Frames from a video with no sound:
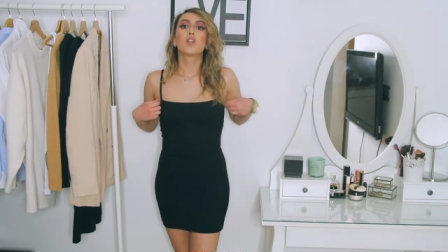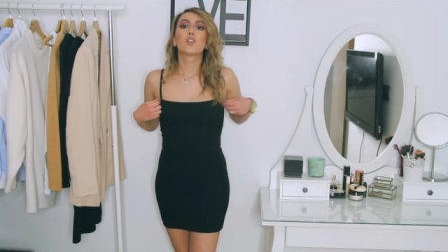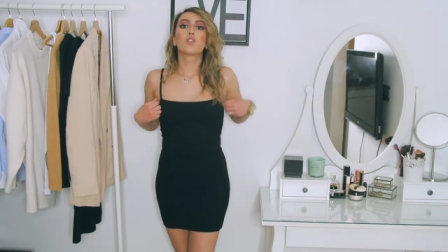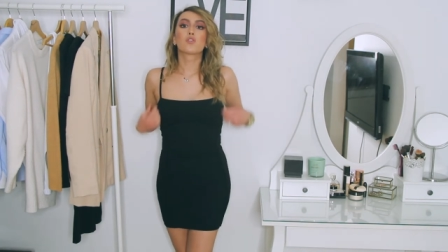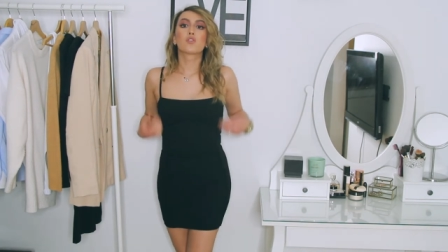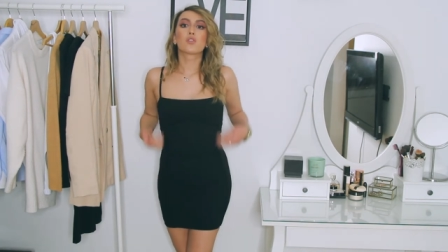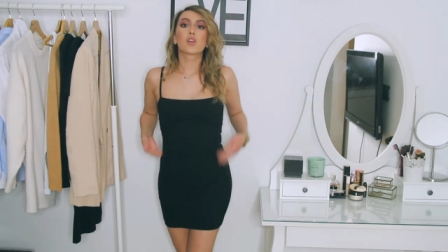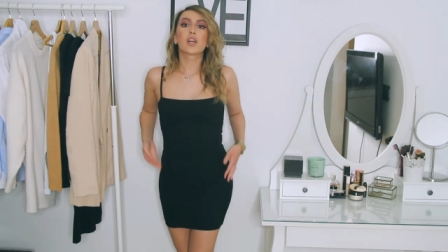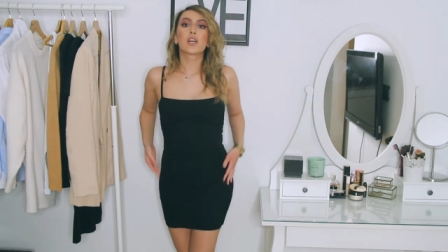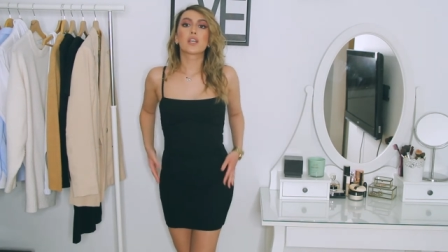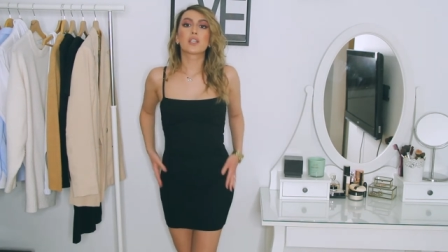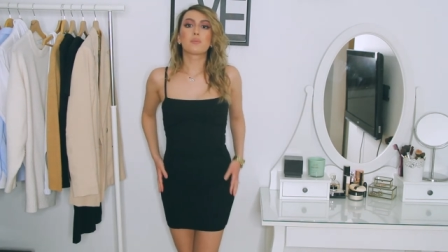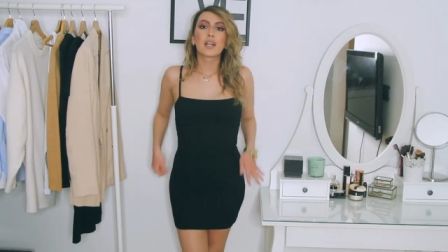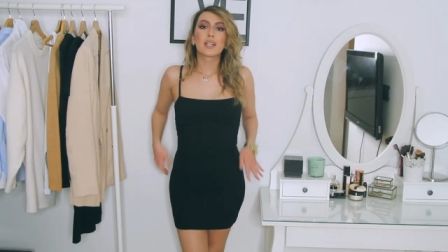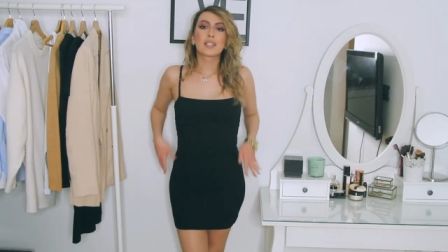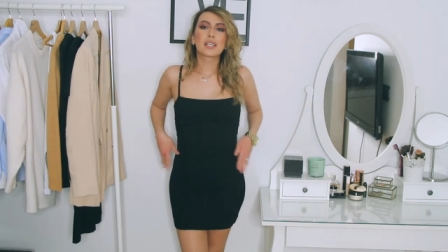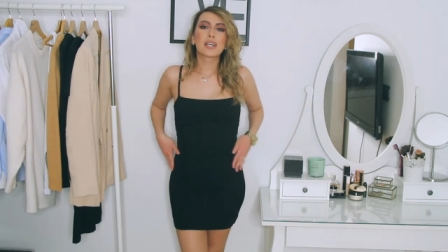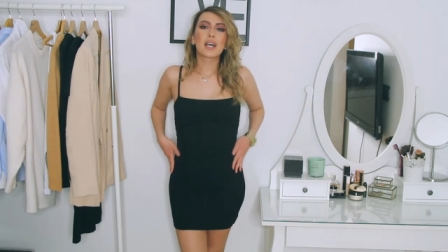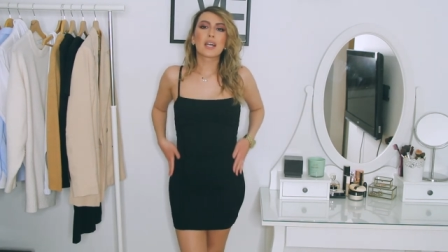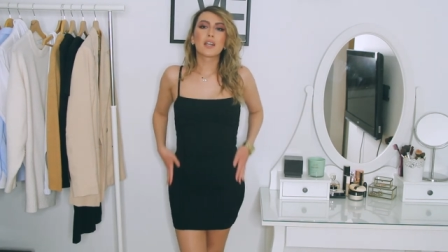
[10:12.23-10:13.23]
dress
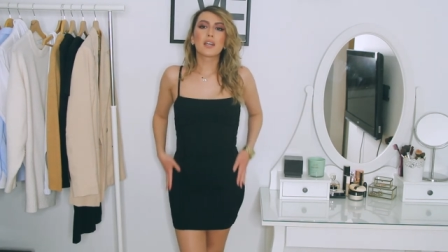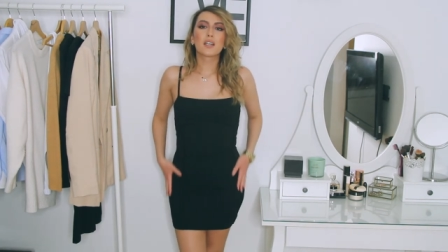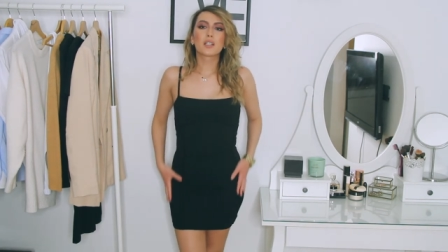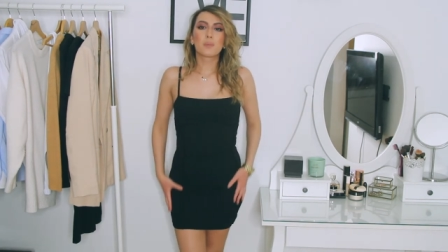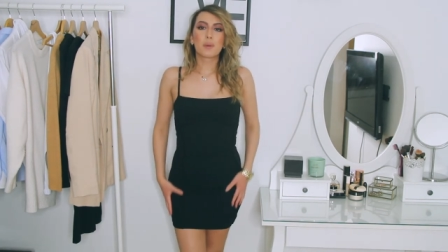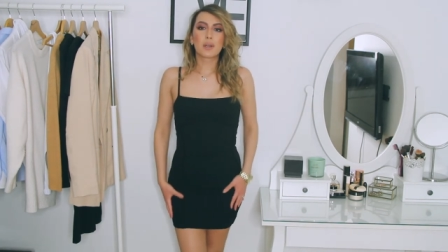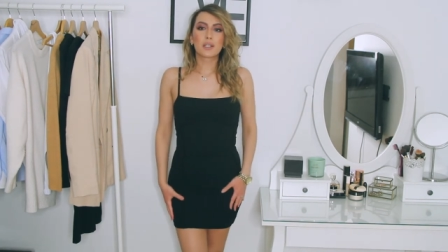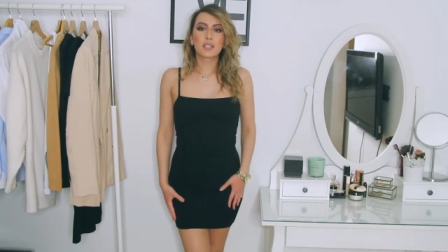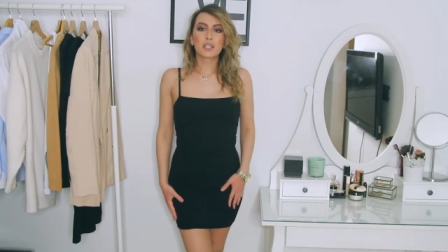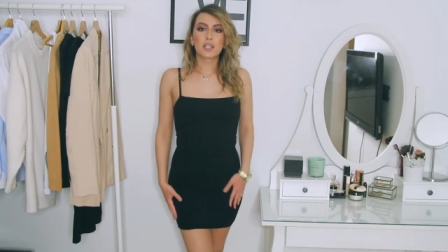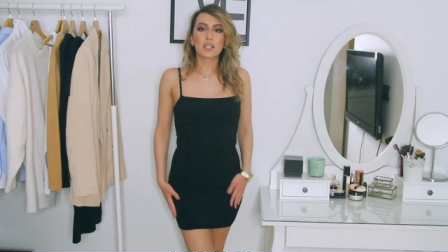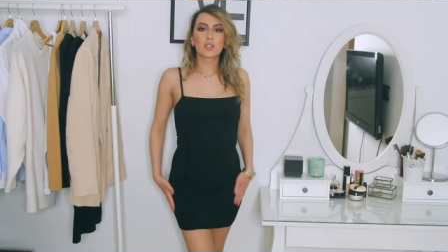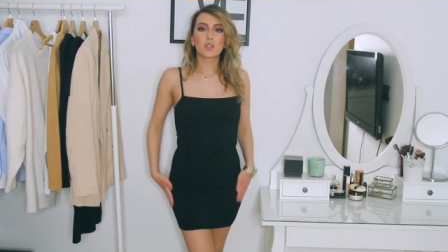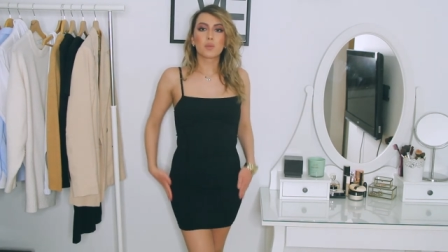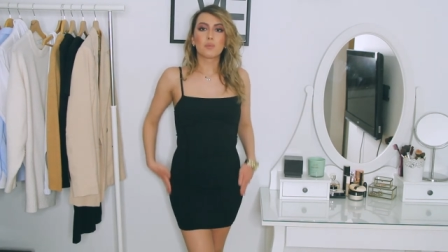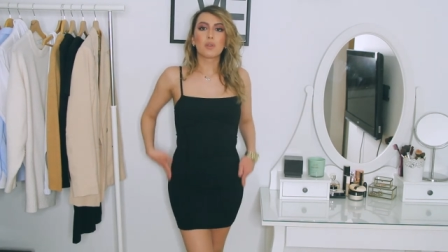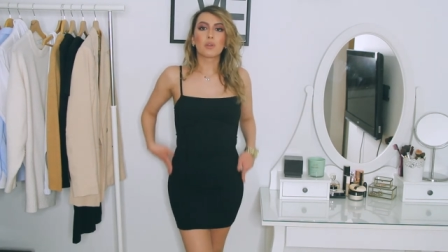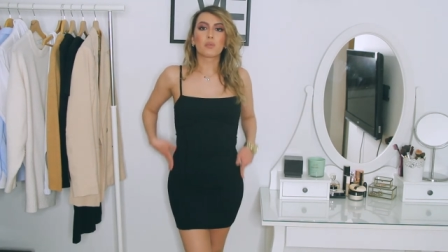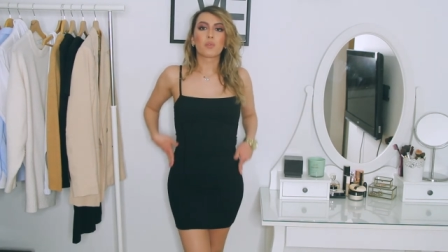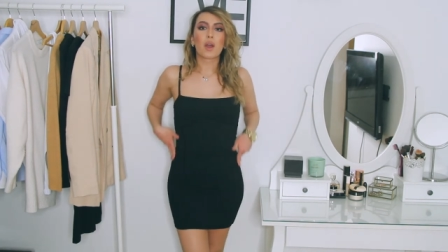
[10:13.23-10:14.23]
because I kind of expected it to
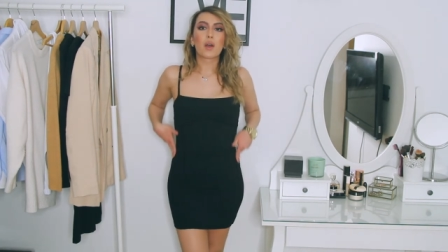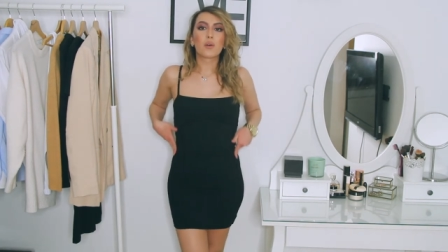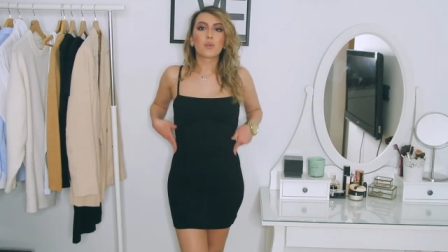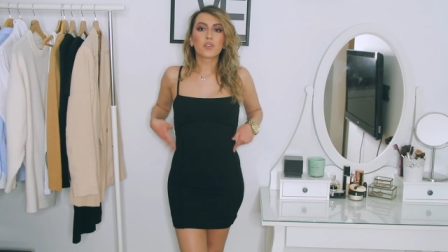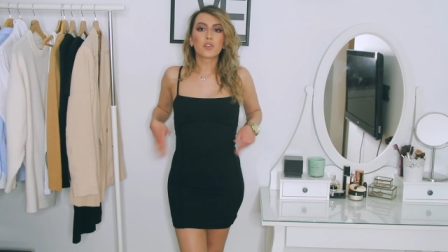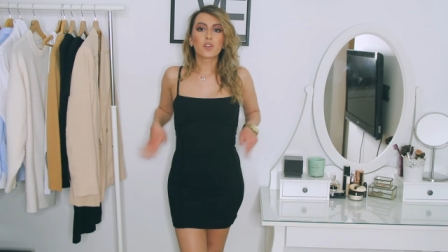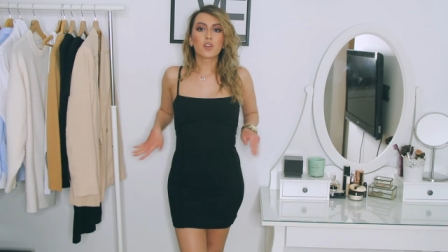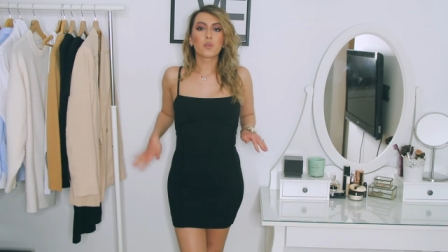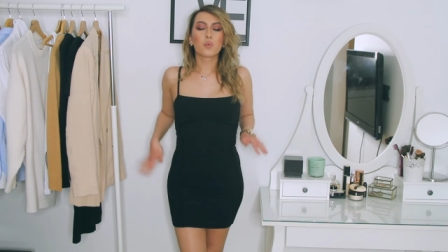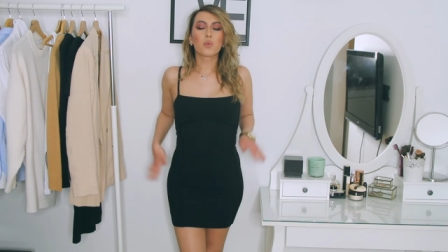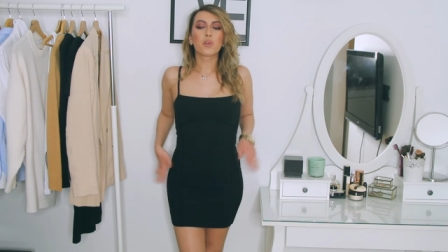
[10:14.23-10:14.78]
be rounder